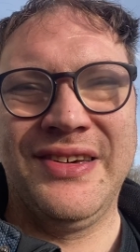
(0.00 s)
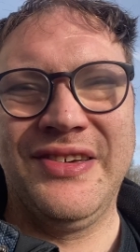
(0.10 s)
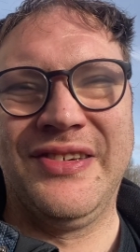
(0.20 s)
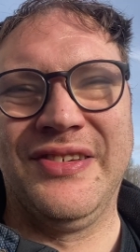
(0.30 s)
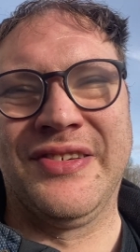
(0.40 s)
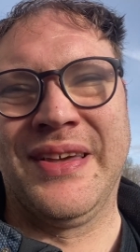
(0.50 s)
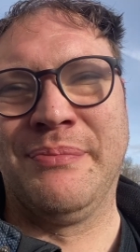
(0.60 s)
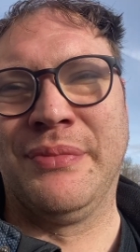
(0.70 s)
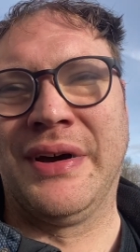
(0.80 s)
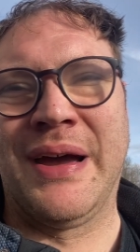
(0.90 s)
since
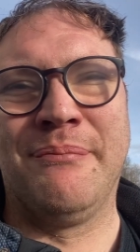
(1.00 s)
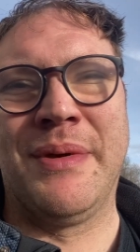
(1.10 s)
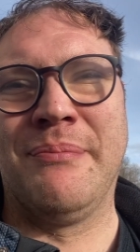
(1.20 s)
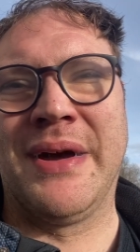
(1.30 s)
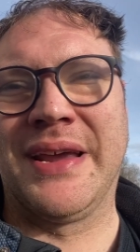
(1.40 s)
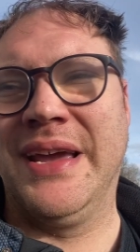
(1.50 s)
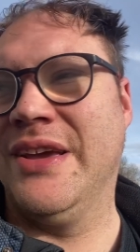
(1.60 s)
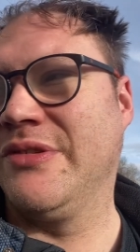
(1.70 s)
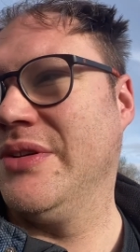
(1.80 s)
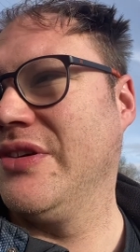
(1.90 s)
then, but I haven't been back here,
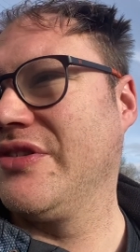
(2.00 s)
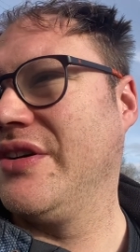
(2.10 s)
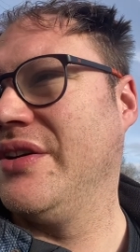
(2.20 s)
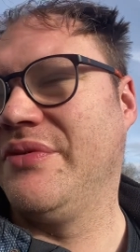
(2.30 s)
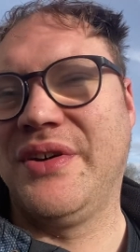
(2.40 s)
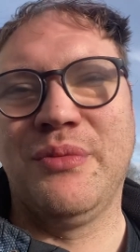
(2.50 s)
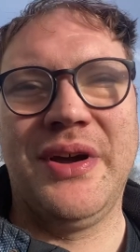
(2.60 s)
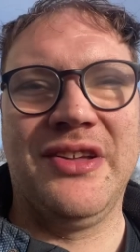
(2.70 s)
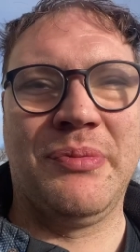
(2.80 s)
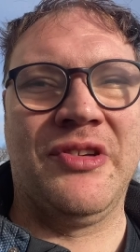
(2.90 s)
so it does kind of feel
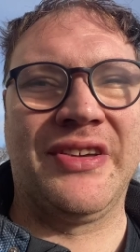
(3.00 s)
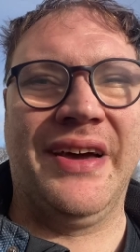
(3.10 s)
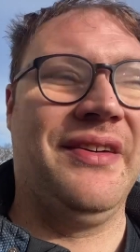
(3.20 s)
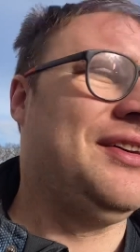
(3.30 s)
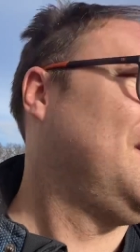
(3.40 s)
weird to be sat